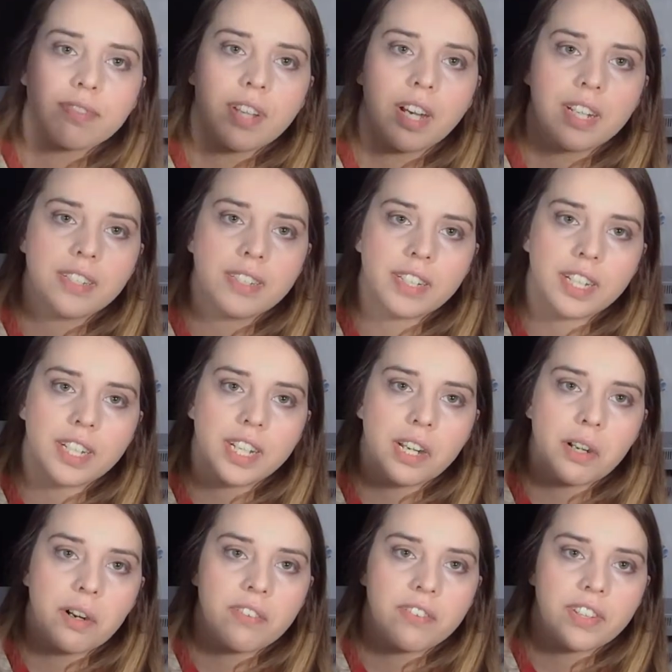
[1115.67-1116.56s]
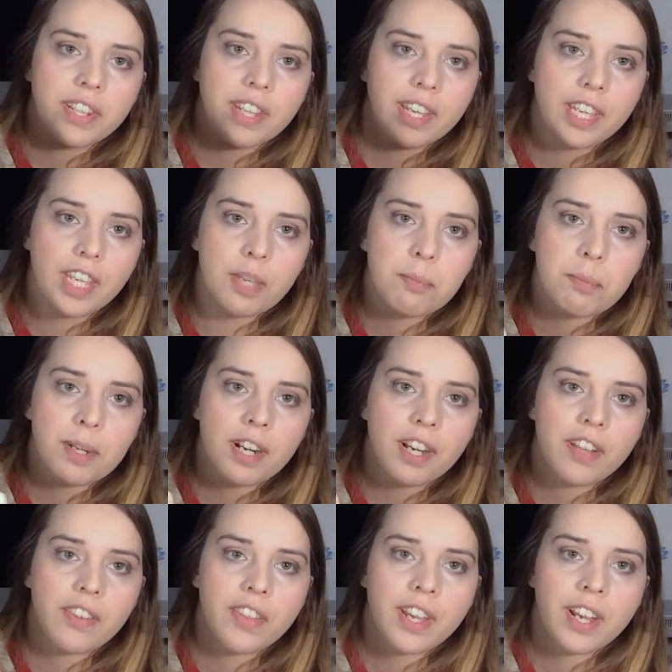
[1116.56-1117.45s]
undone, however they keep it
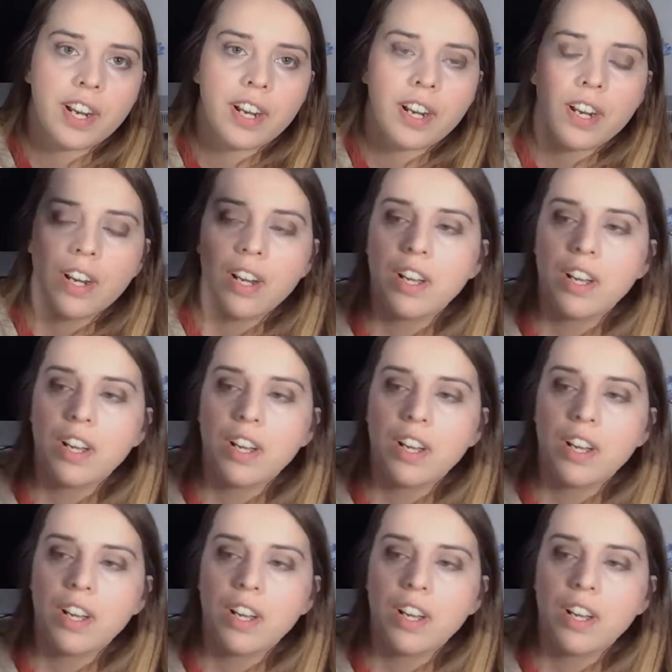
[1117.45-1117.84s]
on there.